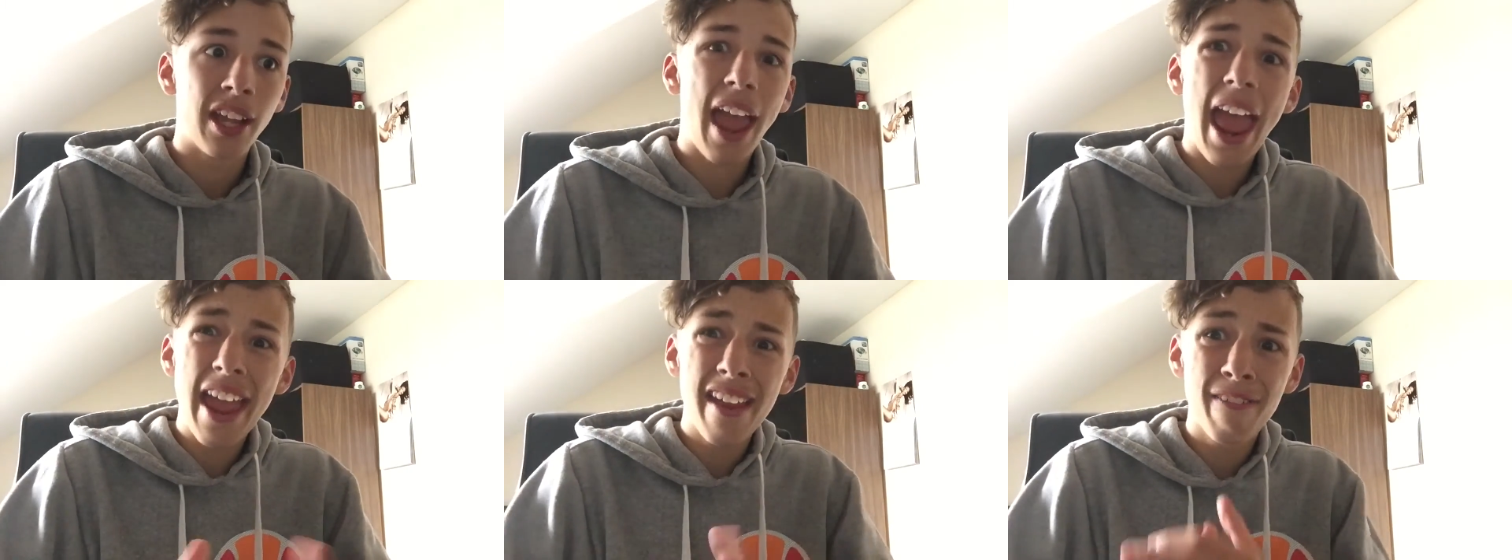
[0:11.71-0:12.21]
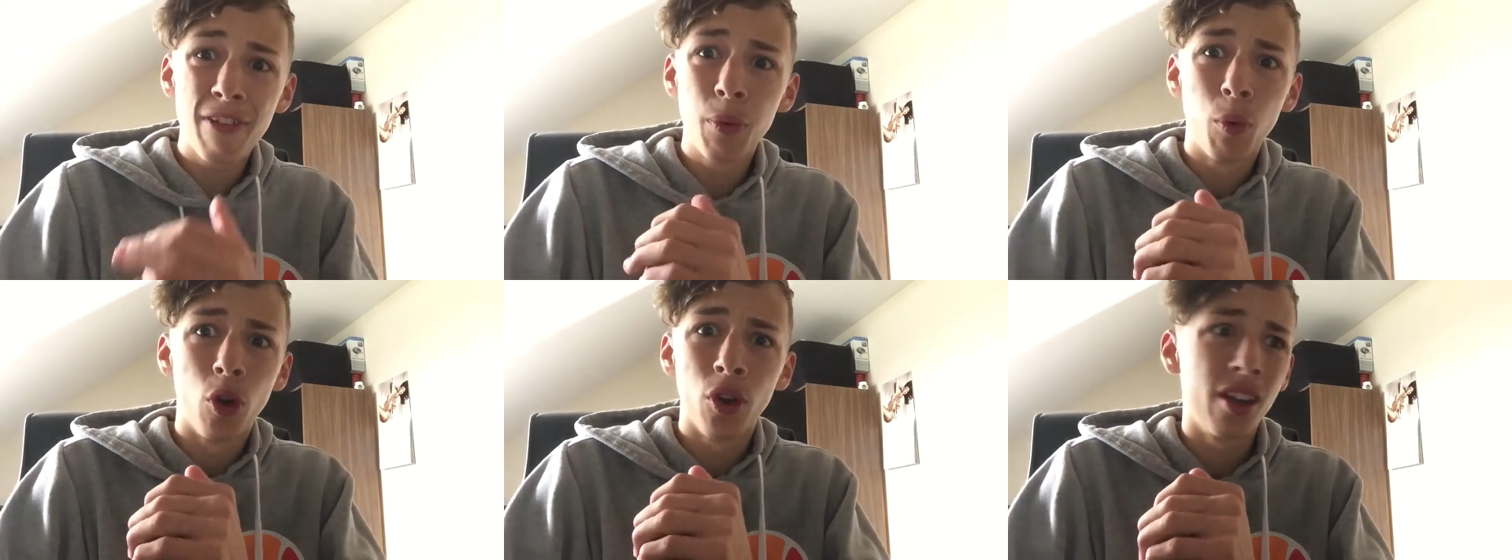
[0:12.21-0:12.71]
Like,
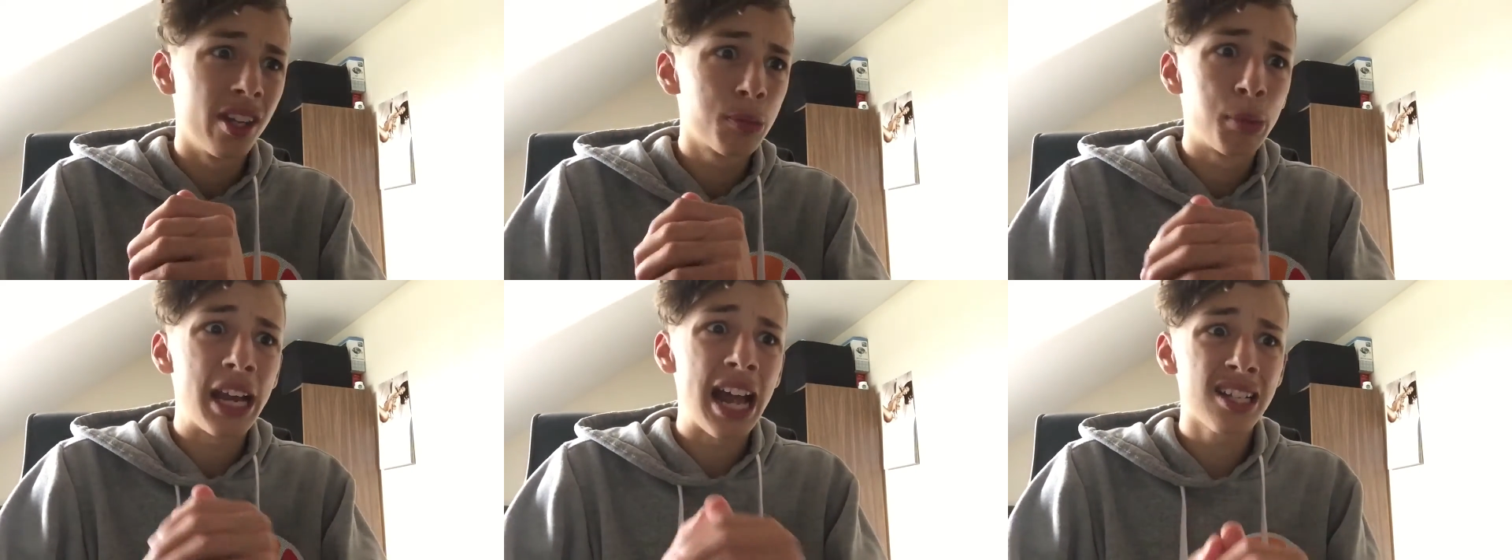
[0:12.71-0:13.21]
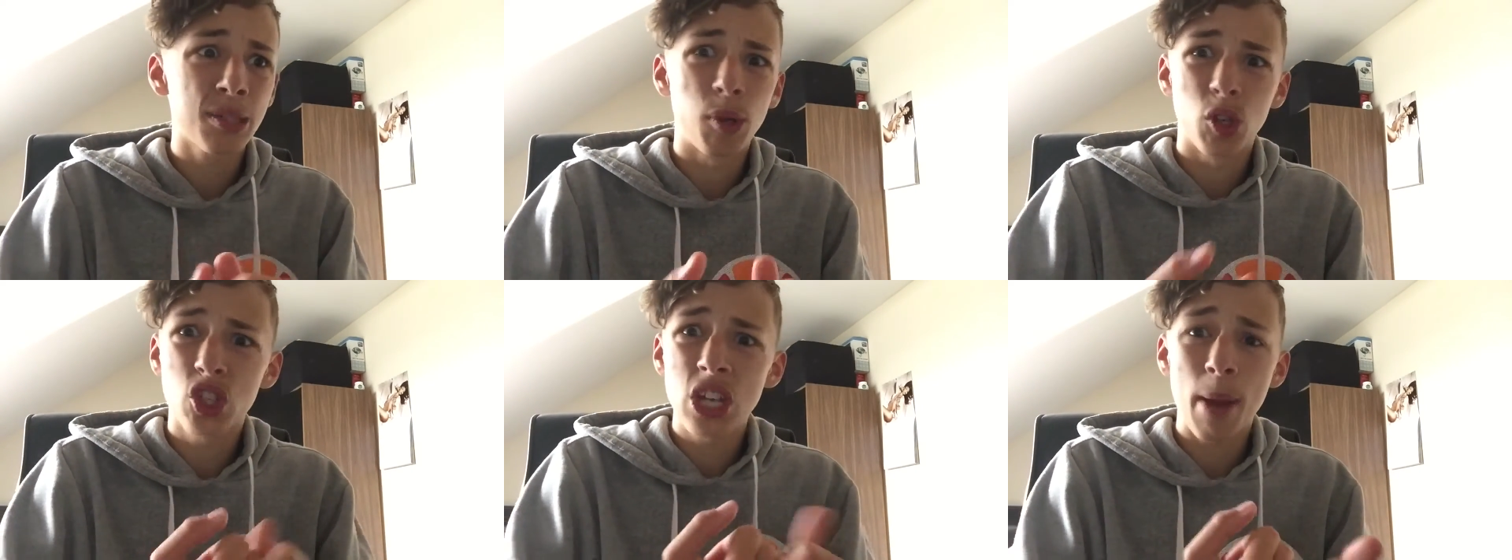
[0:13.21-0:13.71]
everyone has been asking me
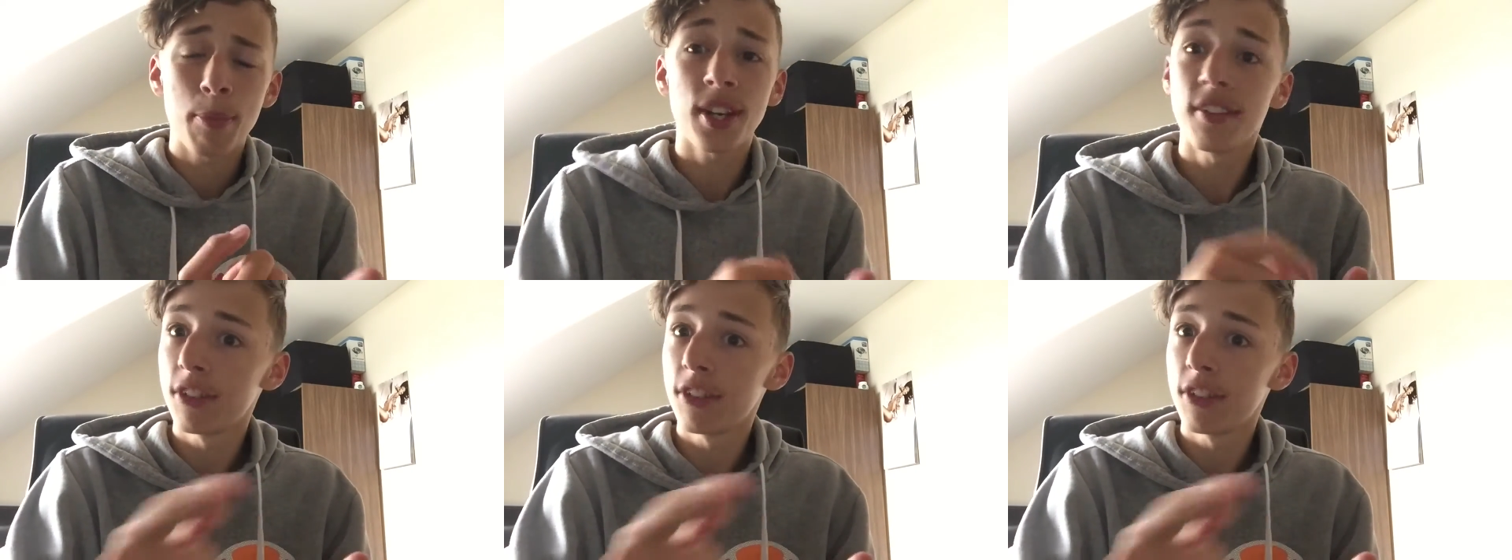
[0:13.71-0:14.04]
on Snapchat.